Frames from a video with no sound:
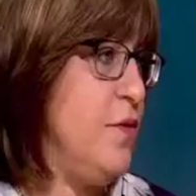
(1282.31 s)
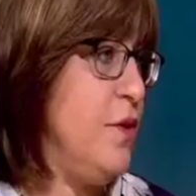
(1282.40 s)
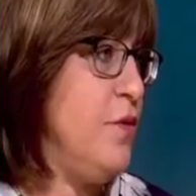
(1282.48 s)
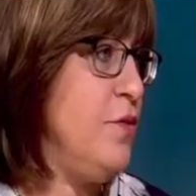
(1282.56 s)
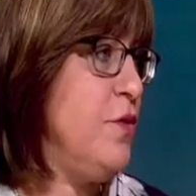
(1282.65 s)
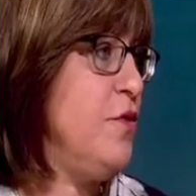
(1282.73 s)

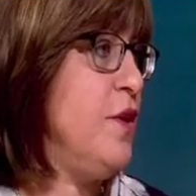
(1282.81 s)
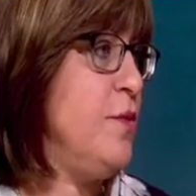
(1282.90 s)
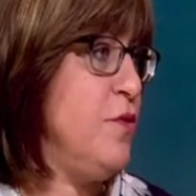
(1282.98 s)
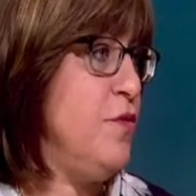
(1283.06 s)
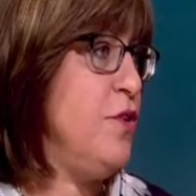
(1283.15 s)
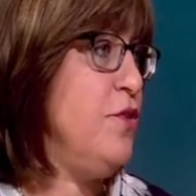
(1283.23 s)
These are the
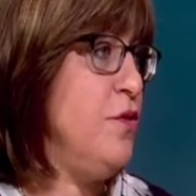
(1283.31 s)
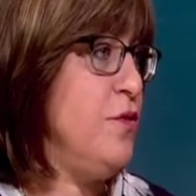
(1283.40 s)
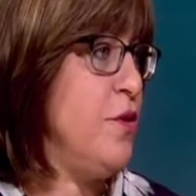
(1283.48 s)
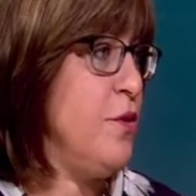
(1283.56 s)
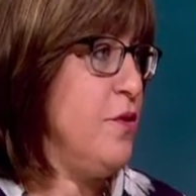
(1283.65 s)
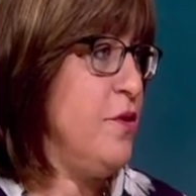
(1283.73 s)
types of issues
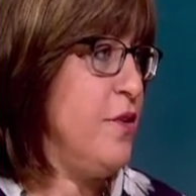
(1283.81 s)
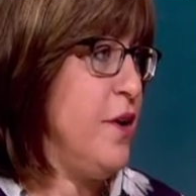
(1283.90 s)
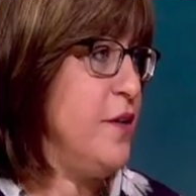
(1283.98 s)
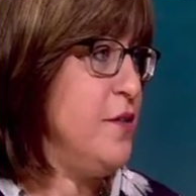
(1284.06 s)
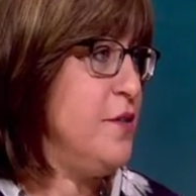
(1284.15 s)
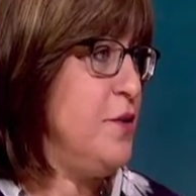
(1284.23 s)
that are
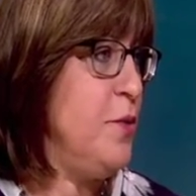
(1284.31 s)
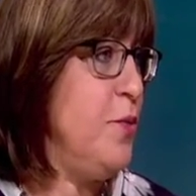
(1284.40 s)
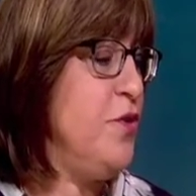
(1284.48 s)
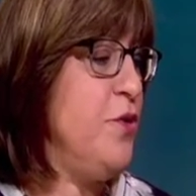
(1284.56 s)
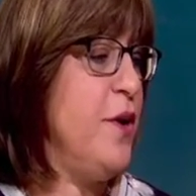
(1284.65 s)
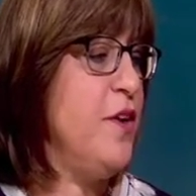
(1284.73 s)
discussed. You know,
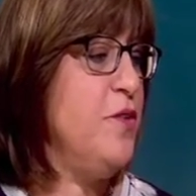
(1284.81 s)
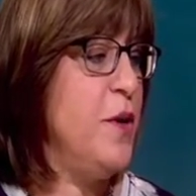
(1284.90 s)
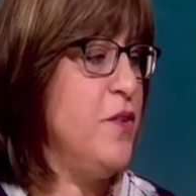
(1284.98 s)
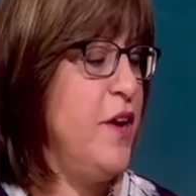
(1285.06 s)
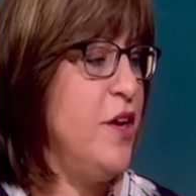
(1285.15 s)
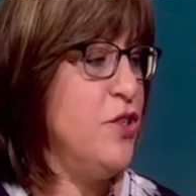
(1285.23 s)
what's your
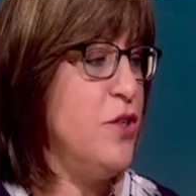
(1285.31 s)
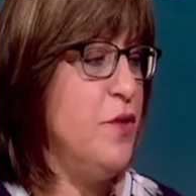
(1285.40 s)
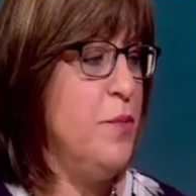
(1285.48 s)
expectation?